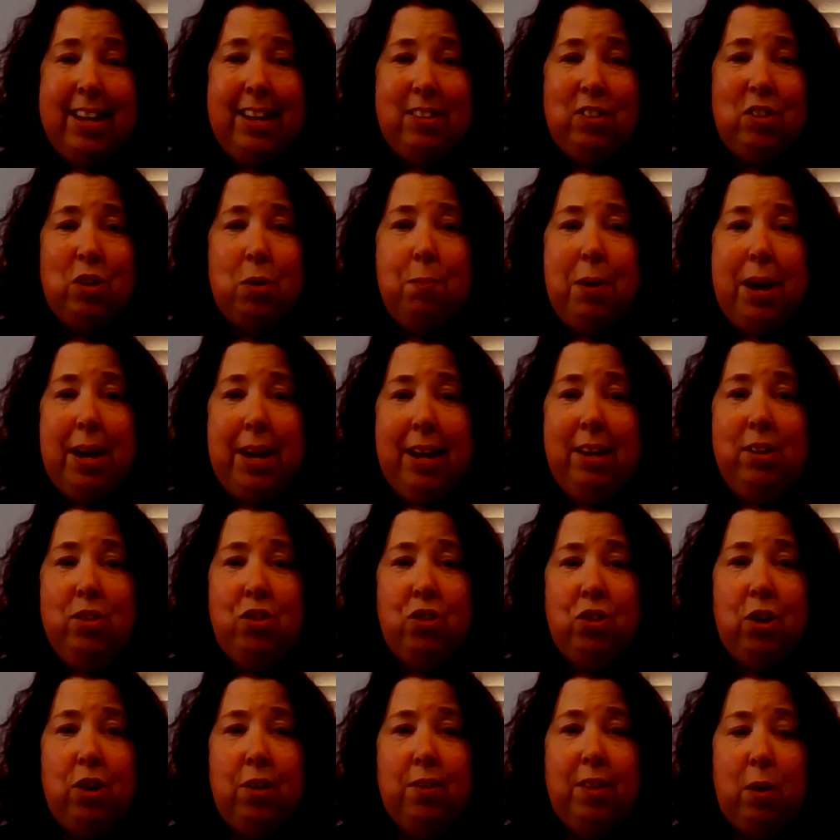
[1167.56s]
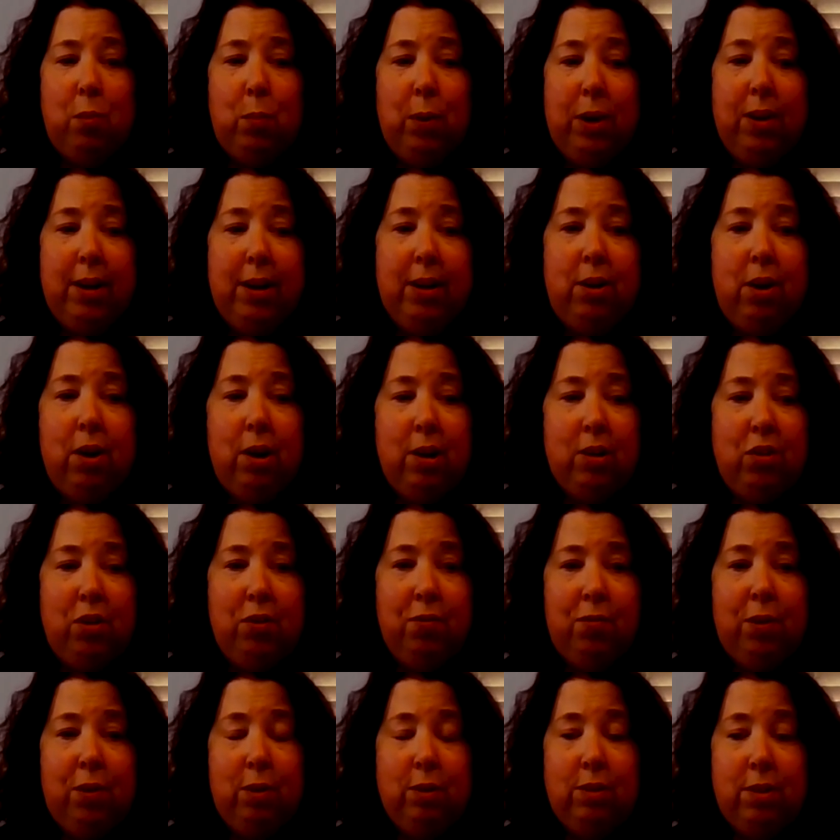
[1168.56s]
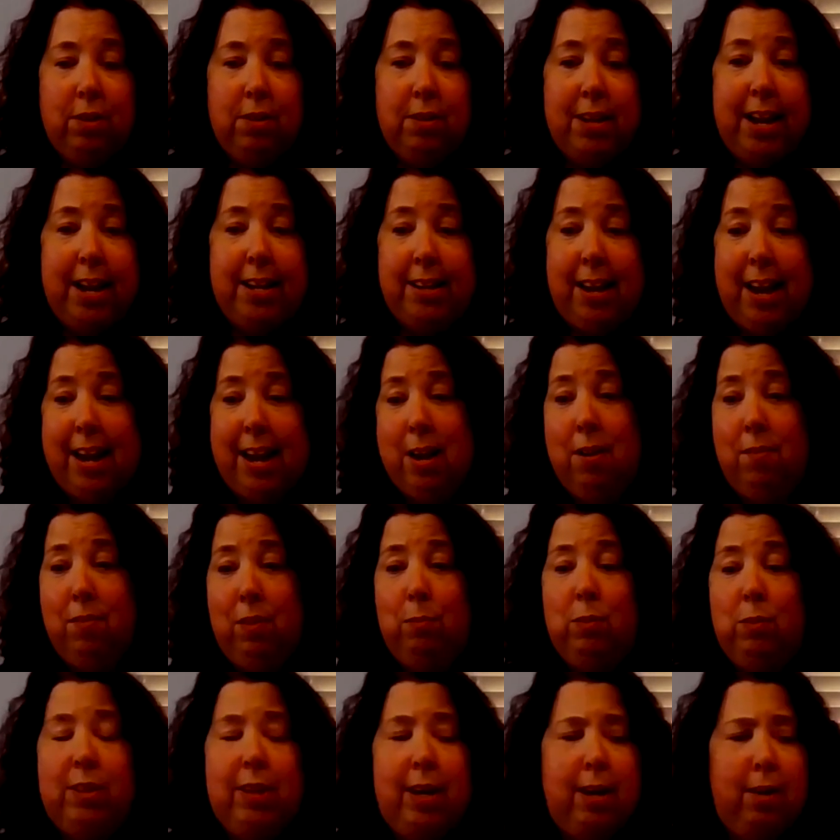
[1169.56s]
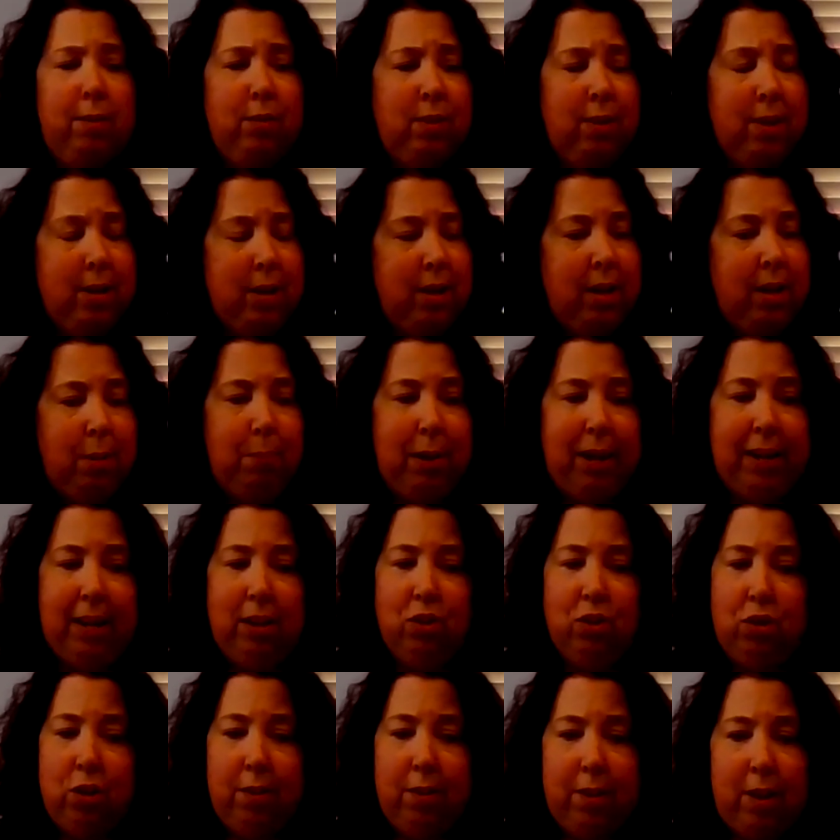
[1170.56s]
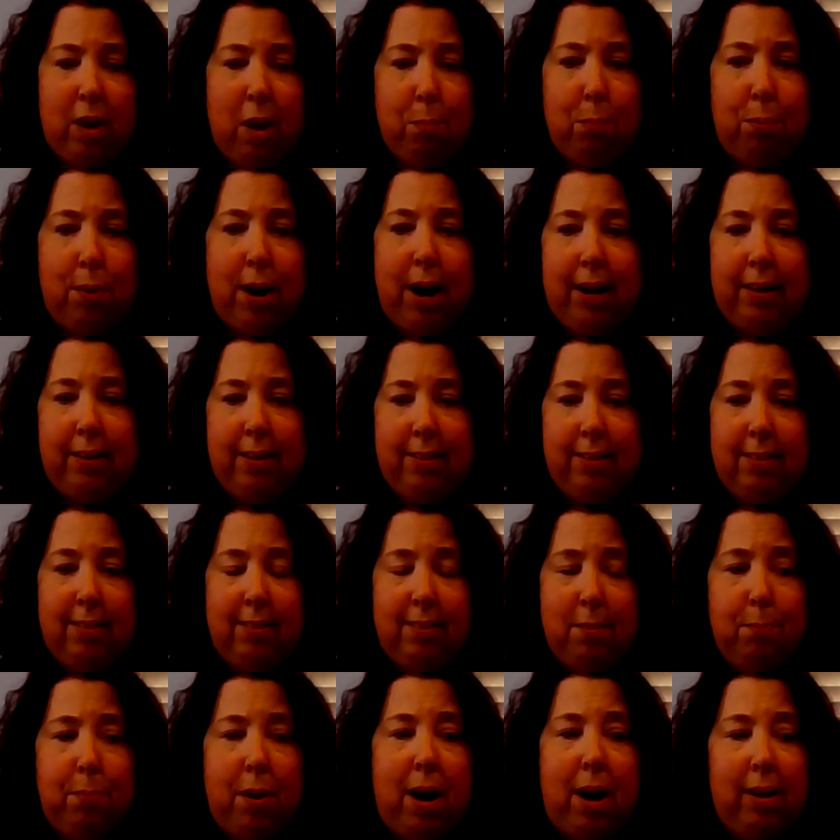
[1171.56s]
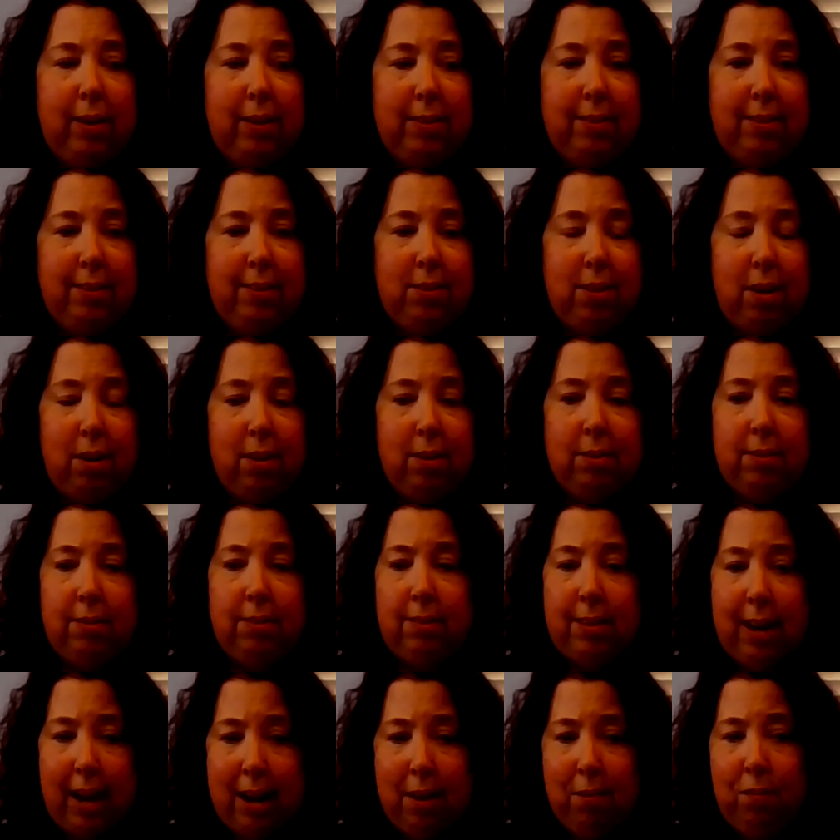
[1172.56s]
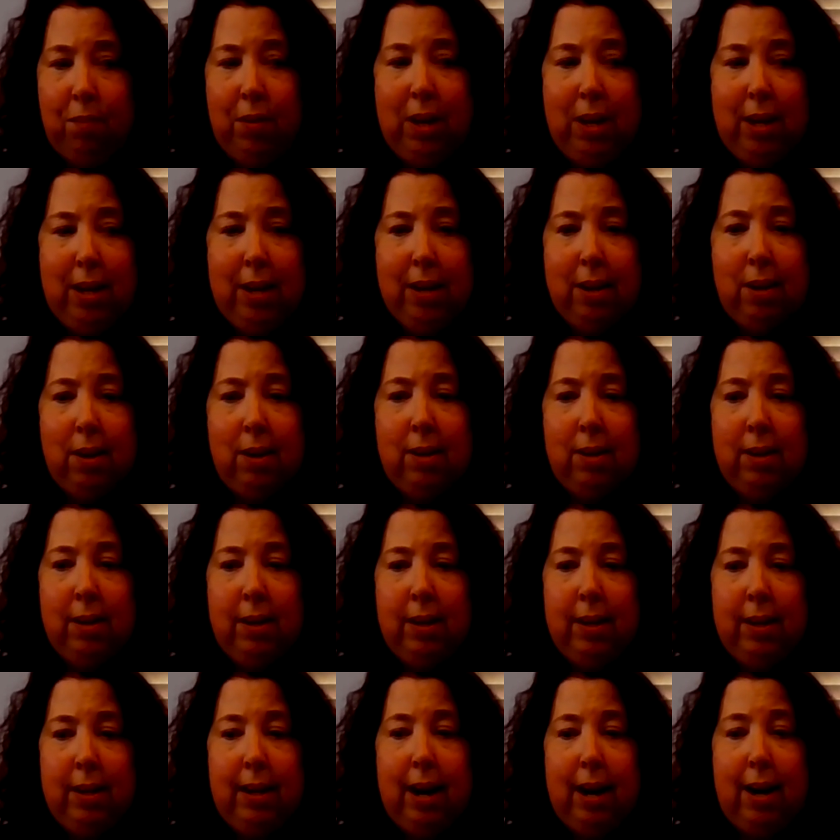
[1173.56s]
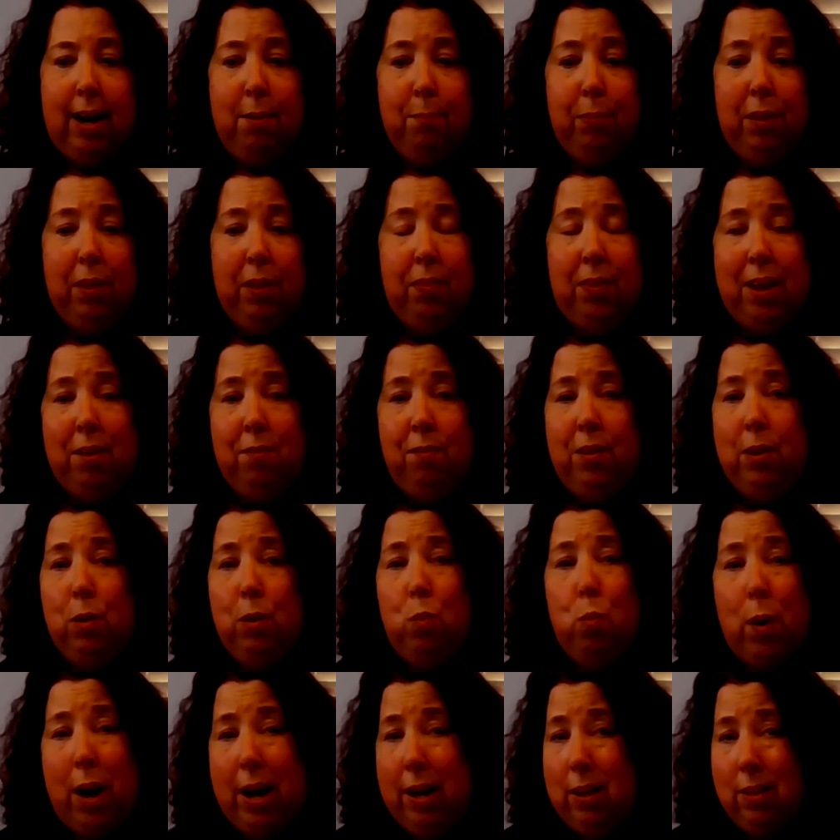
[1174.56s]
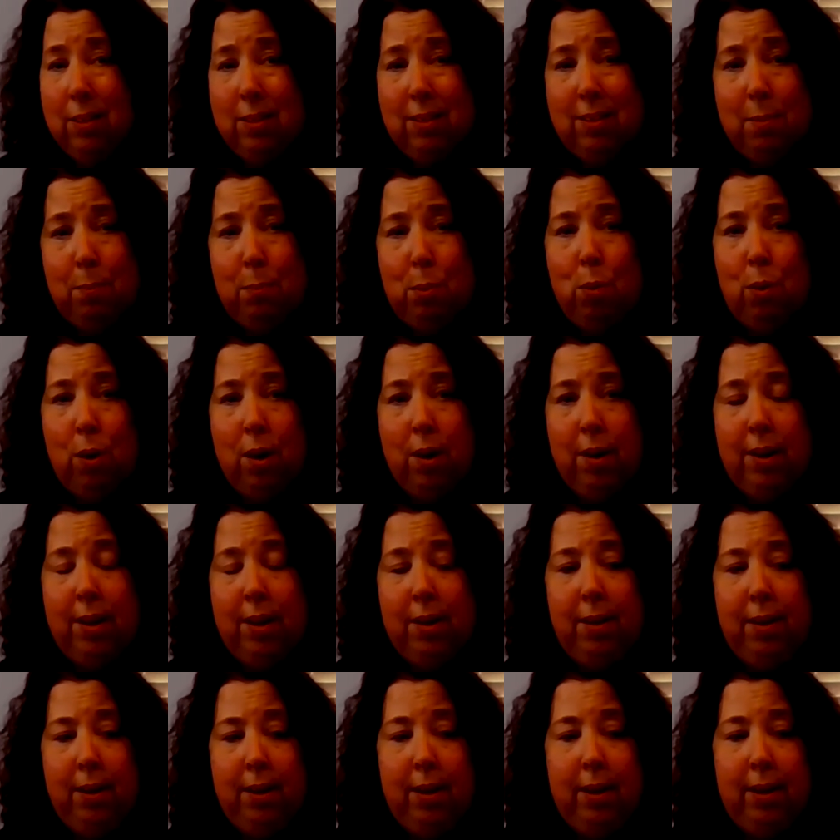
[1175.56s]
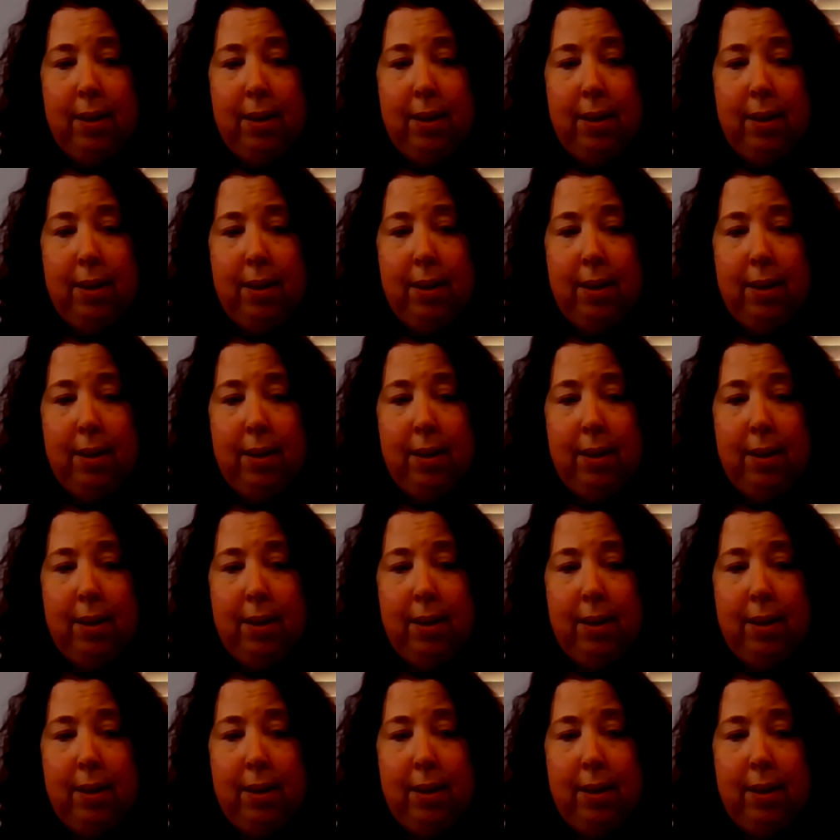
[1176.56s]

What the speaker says: So making sure that we're encouraging folks to take care of themselves, making sure that our practices and policies are safe here, that they feel well supported,